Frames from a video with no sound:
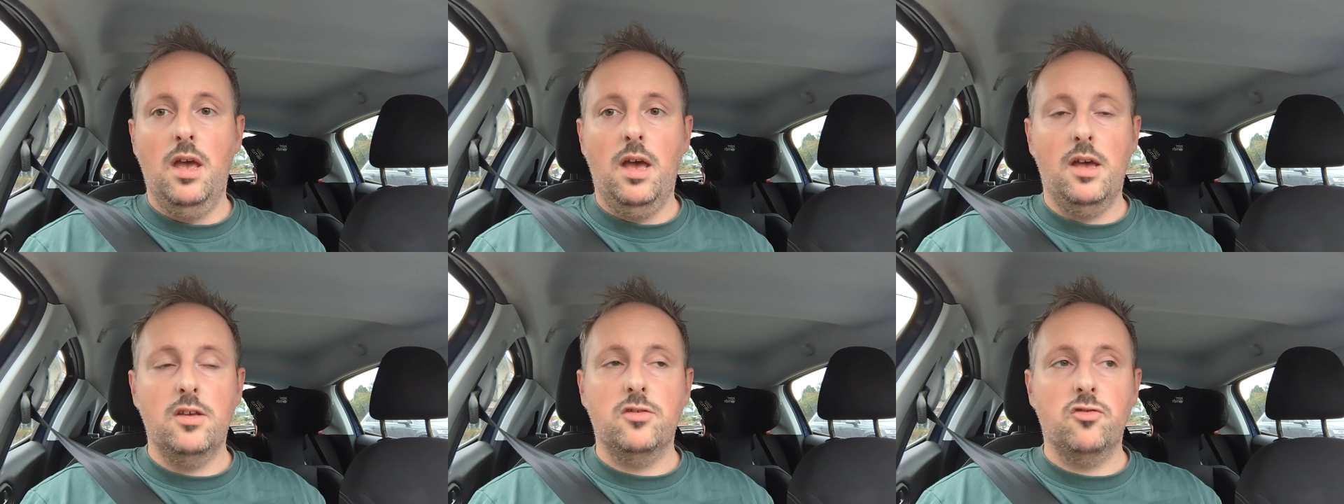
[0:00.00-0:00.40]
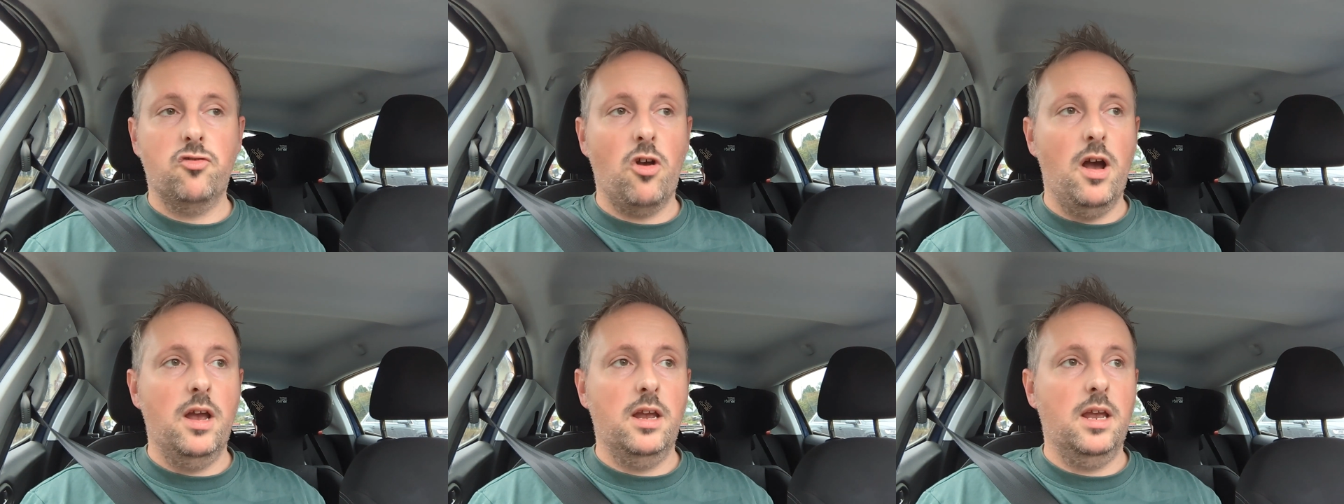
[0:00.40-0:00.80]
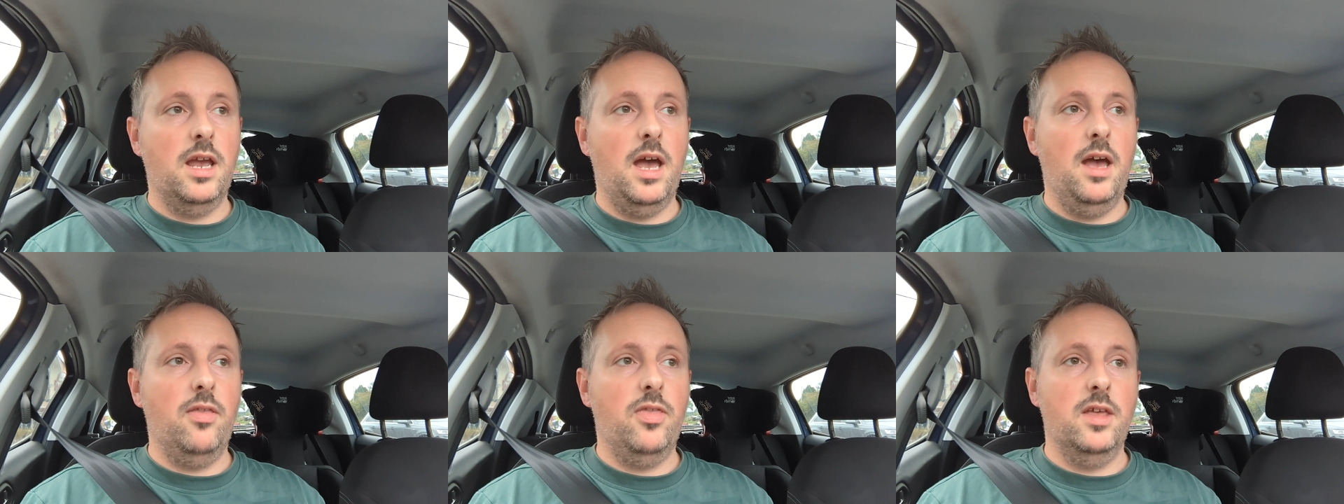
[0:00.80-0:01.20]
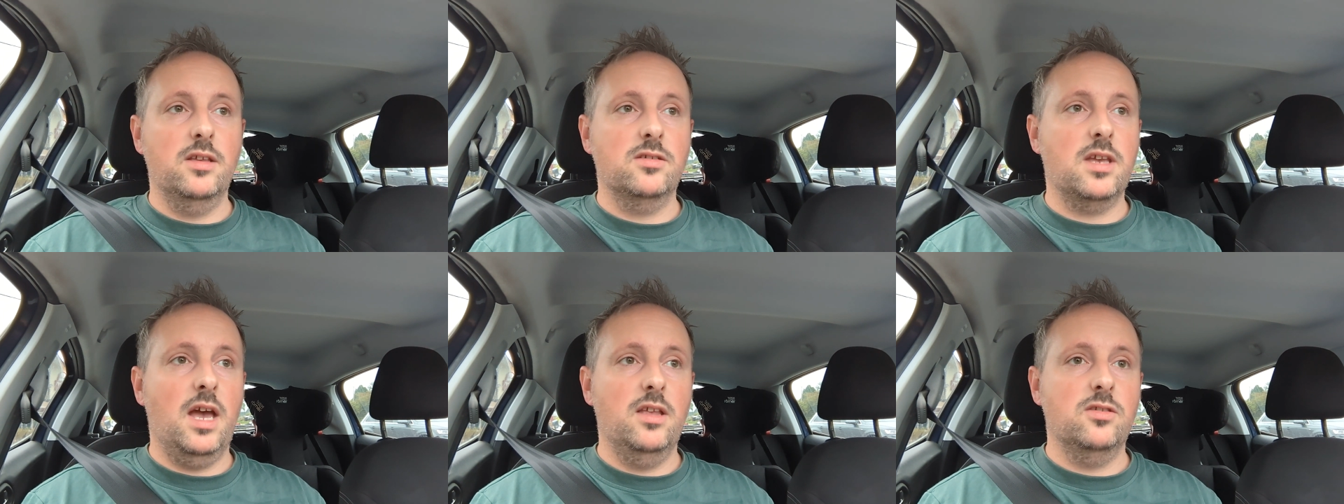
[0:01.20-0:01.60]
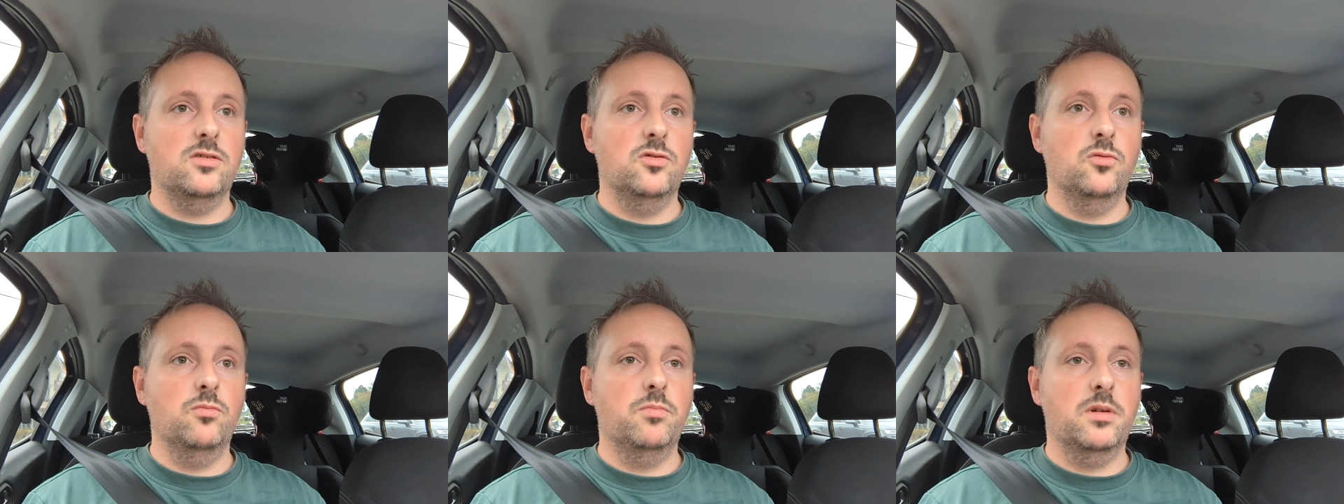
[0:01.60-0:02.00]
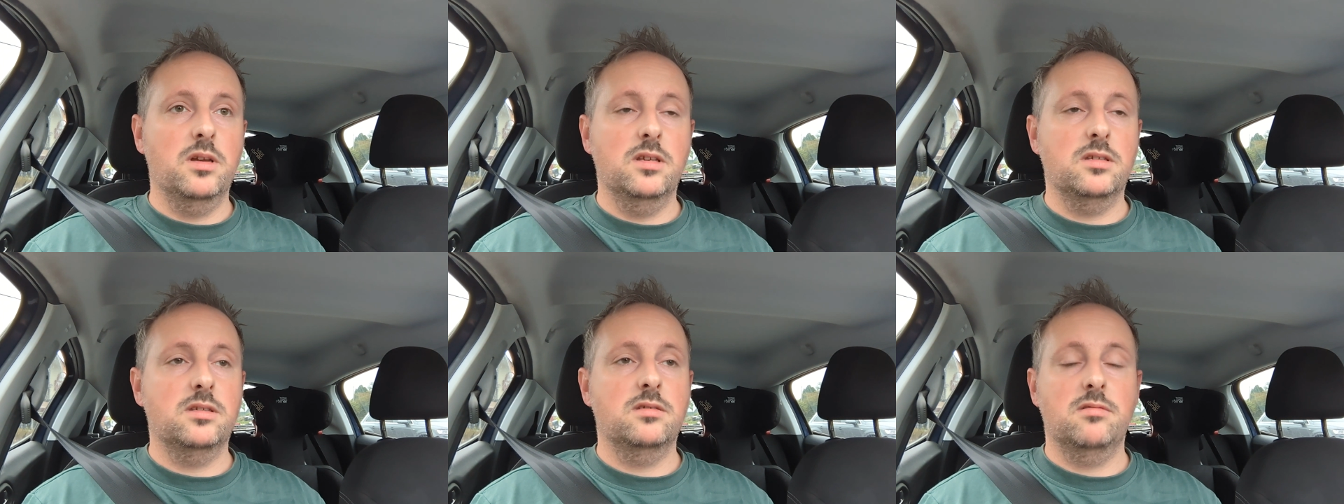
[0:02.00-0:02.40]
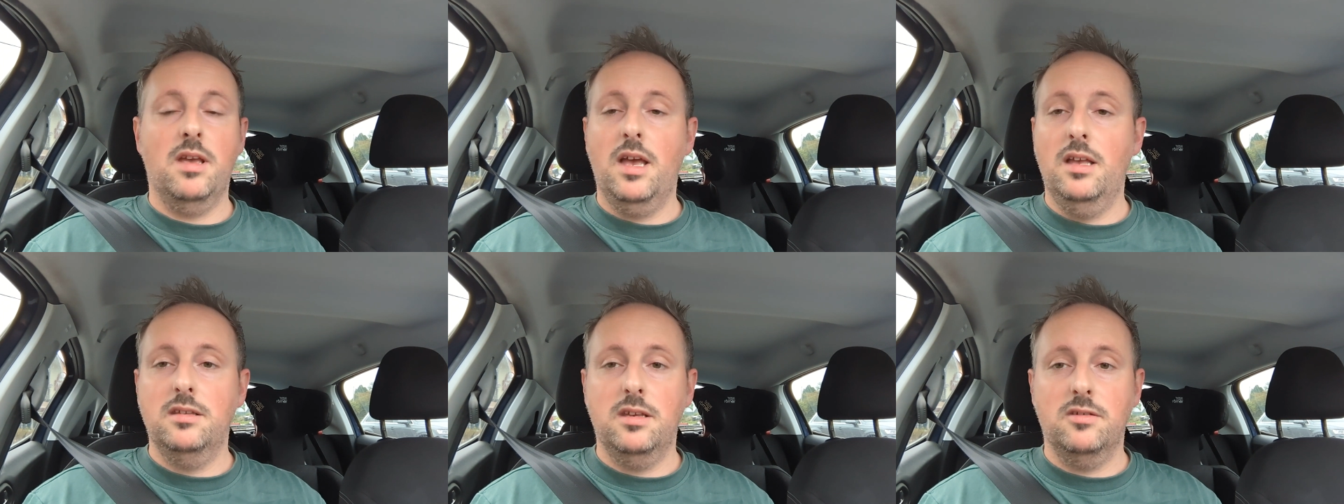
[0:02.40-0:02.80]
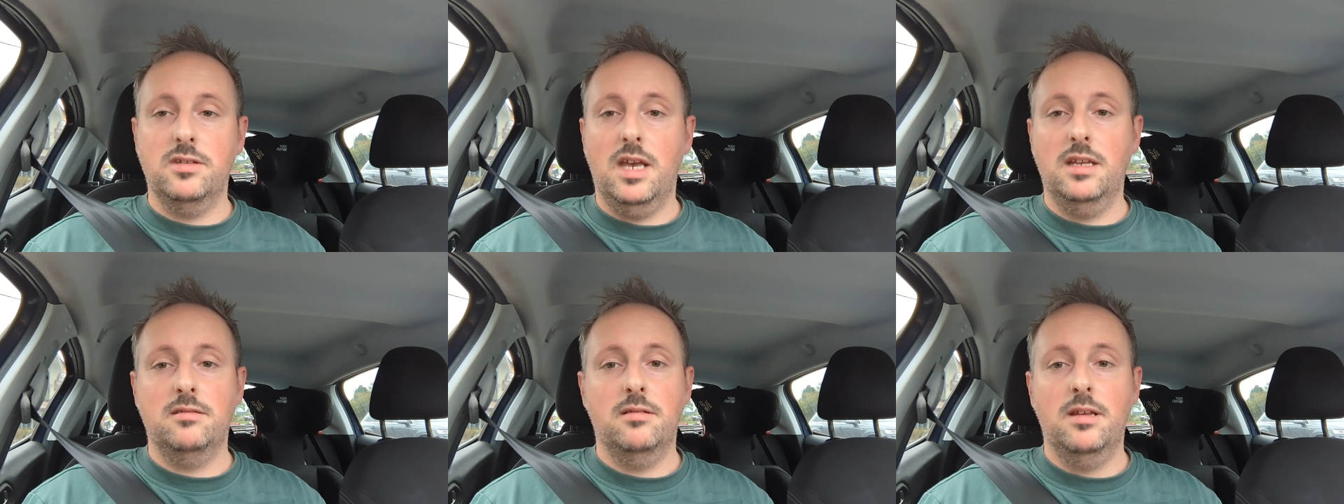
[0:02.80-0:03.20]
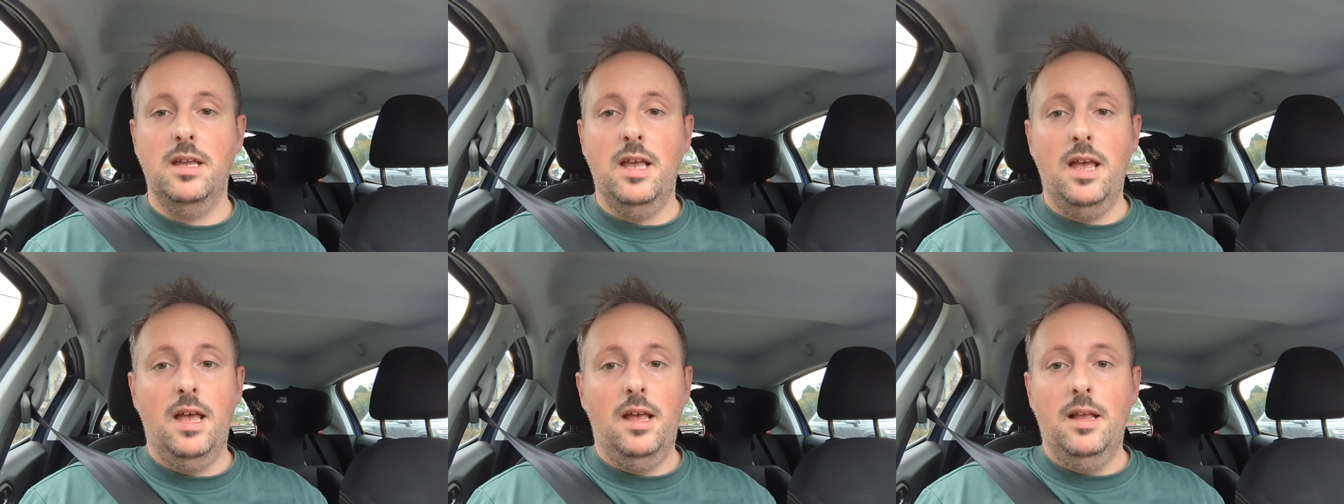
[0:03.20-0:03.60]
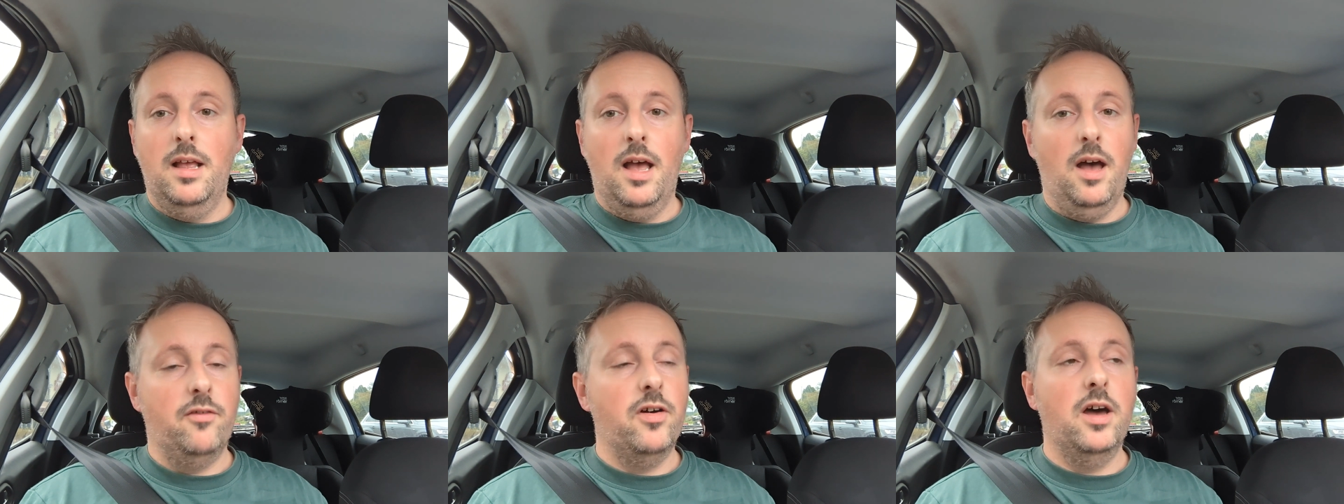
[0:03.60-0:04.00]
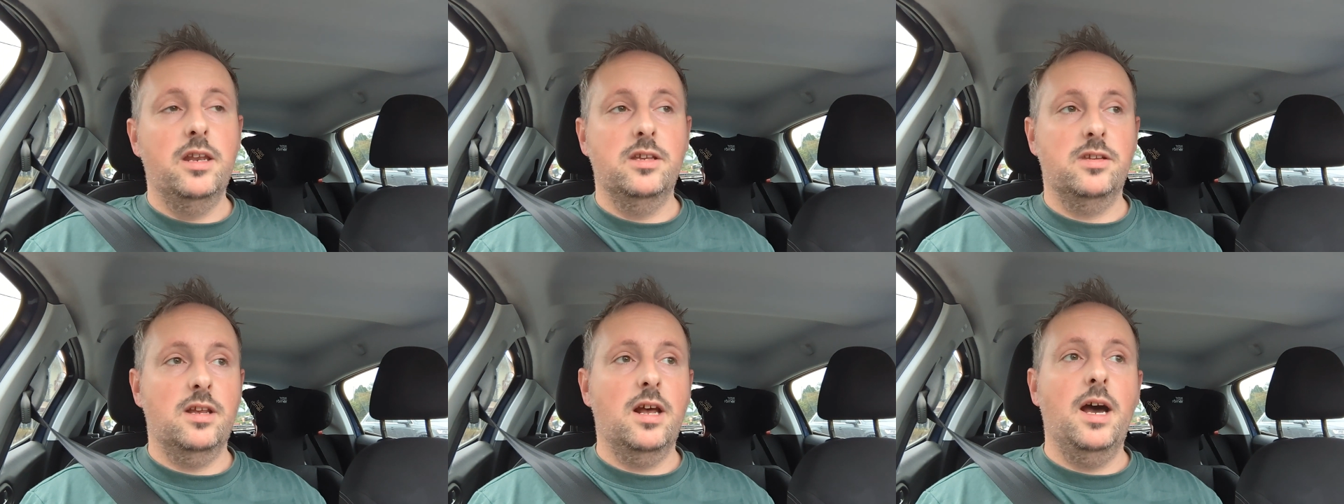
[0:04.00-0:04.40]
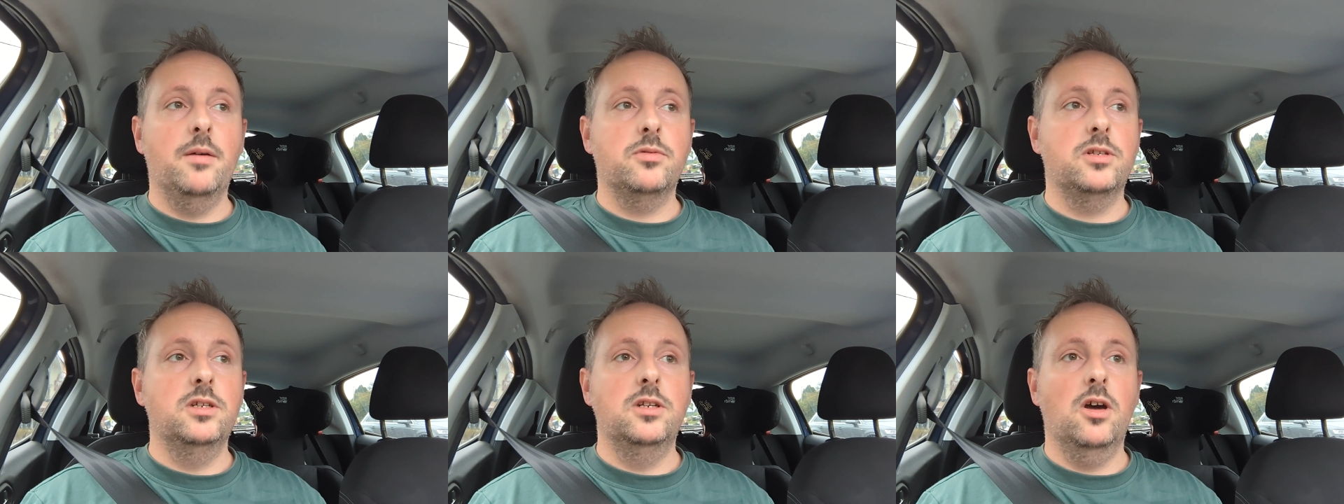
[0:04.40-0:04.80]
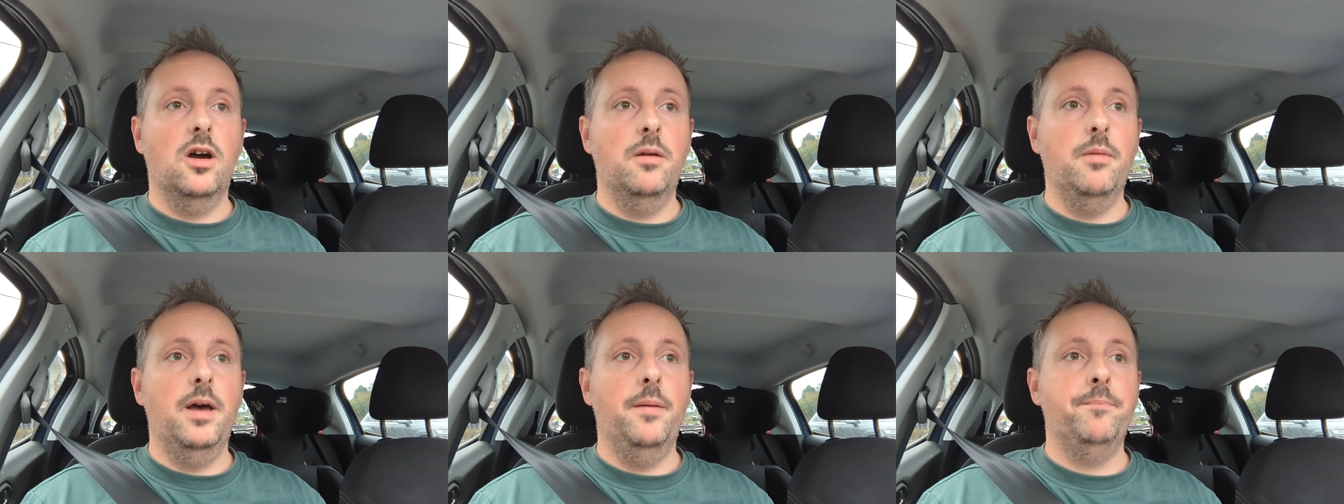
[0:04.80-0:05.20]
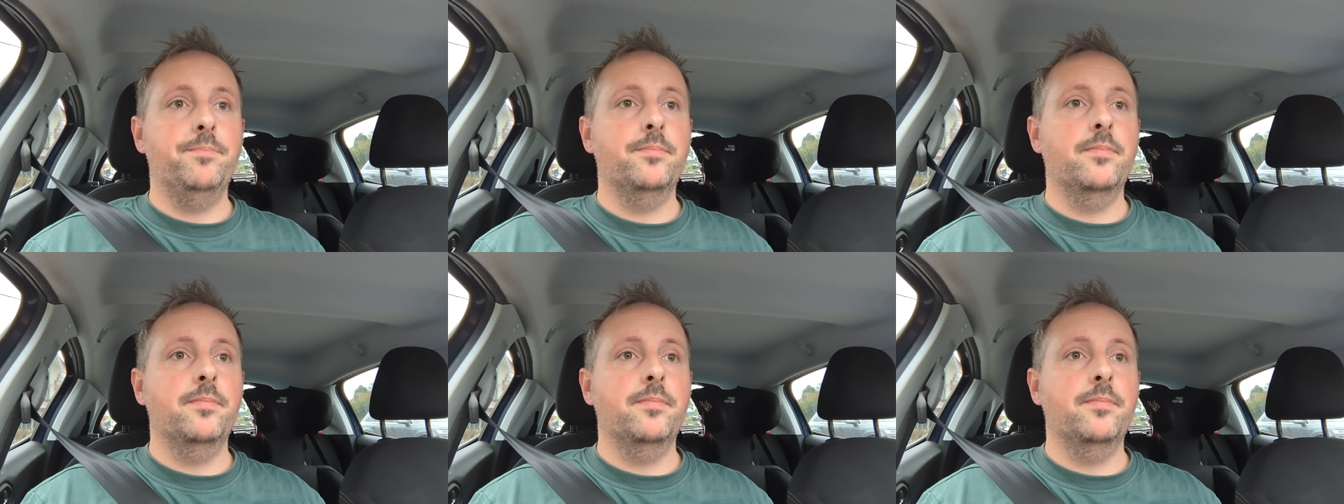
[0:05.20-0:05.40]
Let's try and get things cancelled because, as I said, I've heard it's an absolute nightmare.